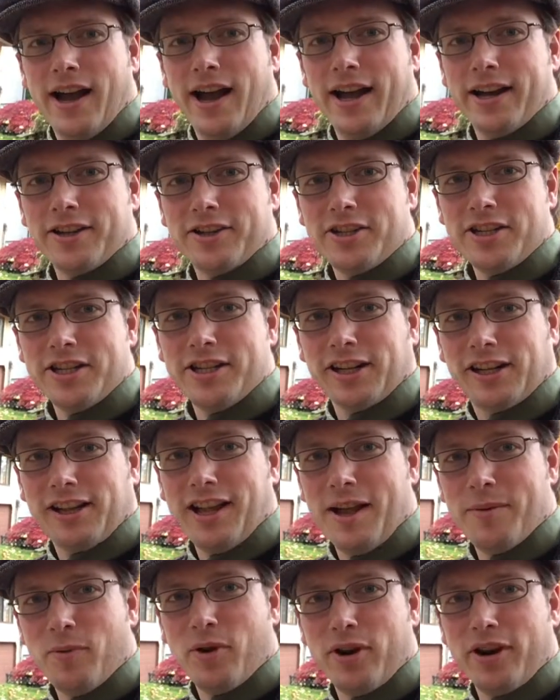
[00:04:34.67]
I just need to
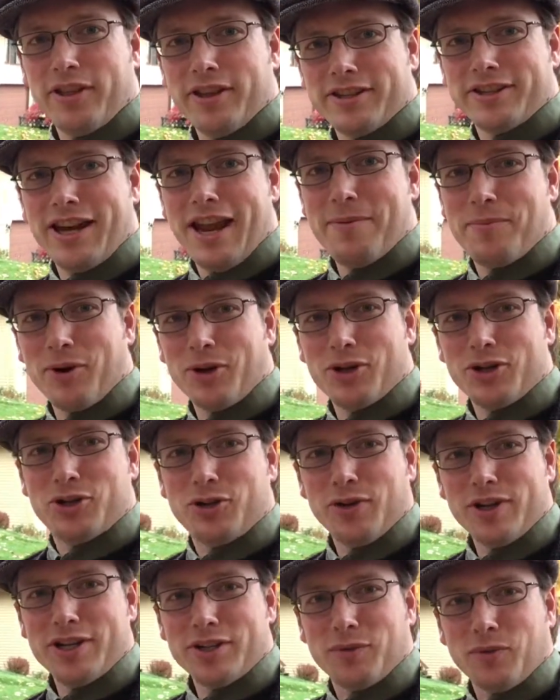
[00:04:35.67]
climb one of these neighborhood
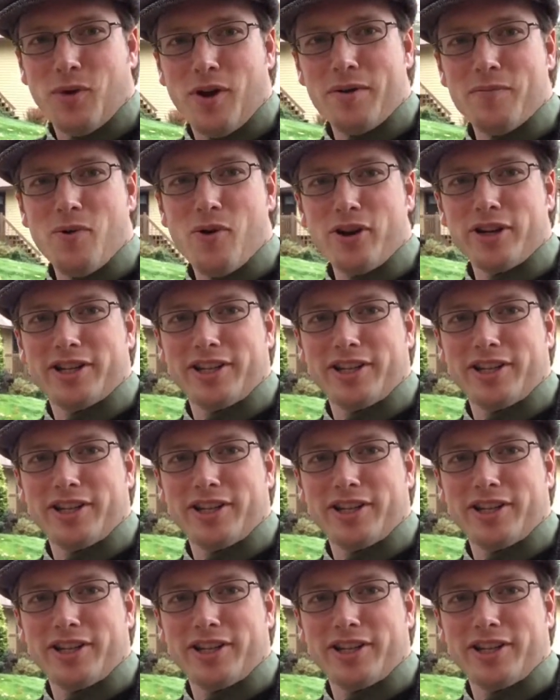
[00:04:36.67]
trees one more